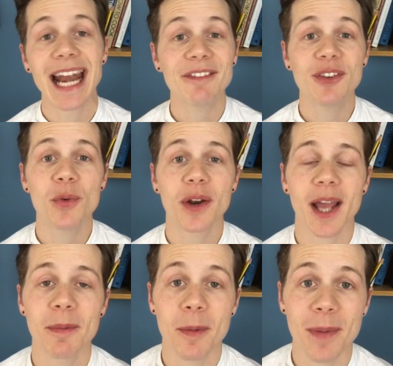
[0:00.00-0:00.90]
And if you want
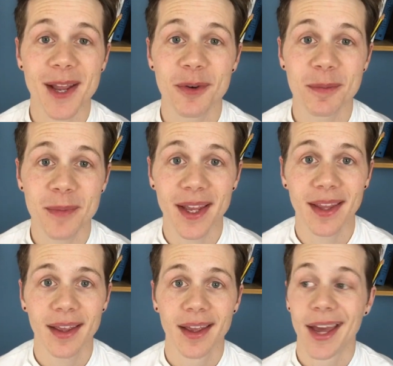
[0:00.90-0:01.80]
to come and bake with
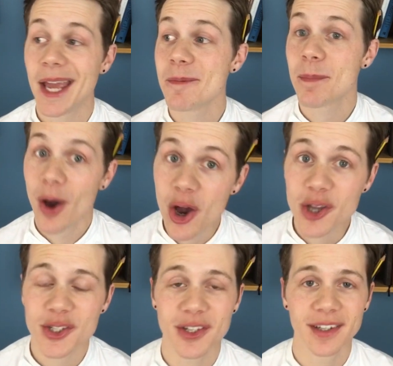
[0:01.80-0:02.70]
me in
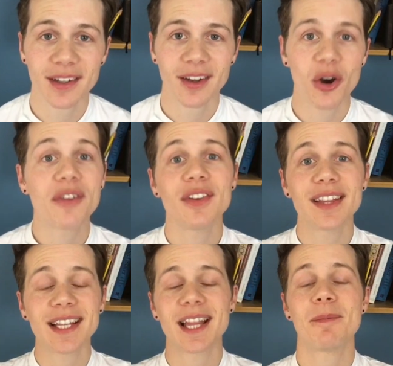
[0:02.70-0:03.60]
person, or if you
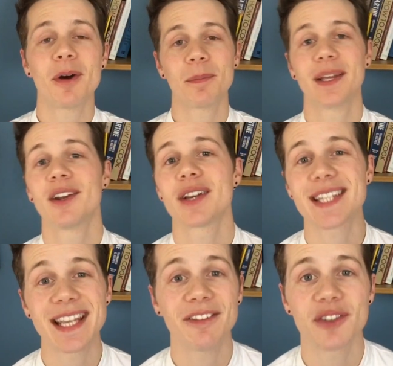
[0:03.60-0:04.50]
think that might be a
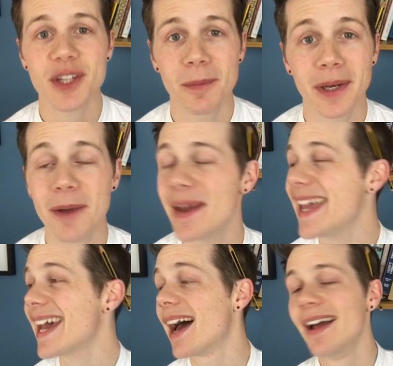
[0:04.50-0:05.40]
nice gift for somebody, I'm
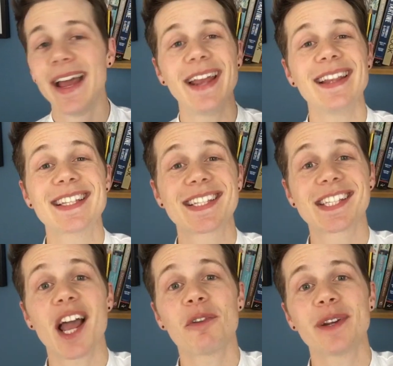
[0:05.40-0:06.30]
here in
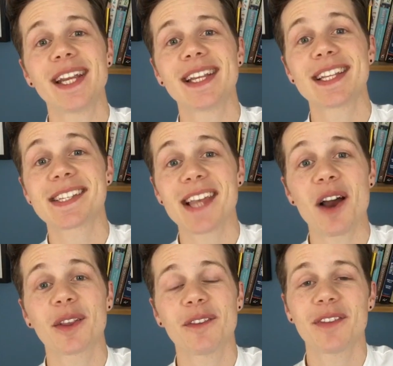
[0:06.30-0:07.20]
Surrey in the
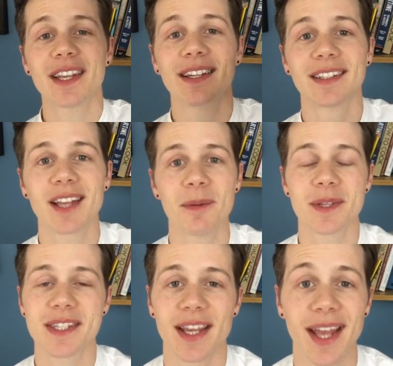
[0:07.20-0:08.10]
south of England. Come
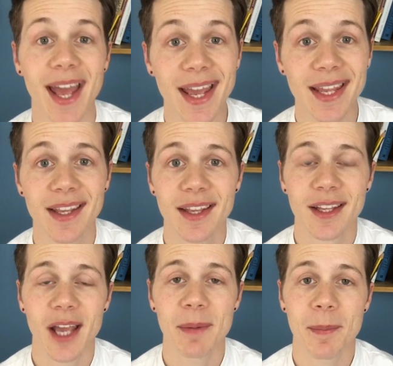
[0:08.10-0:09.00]
and say, hey,
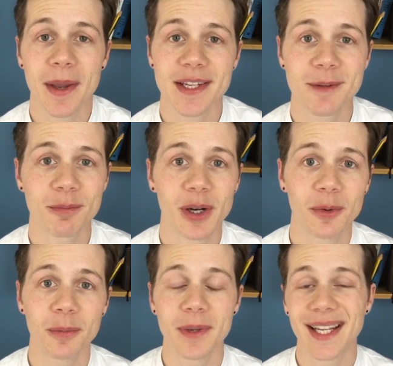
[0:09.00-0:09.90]
come and bake some bread
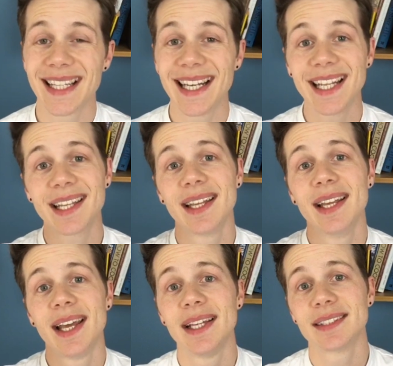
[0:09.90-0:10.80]
with me. And the link
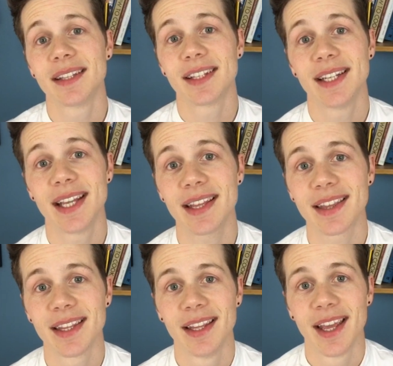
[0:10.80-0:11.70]
is
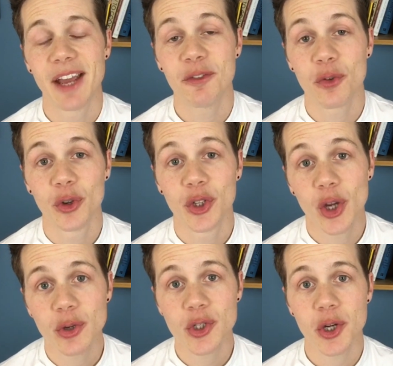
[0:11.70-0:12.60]
underneath if you're on
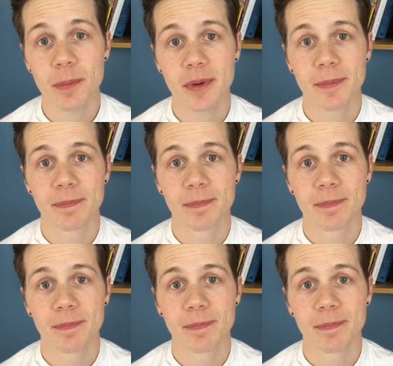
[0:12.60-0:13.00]
YouTube.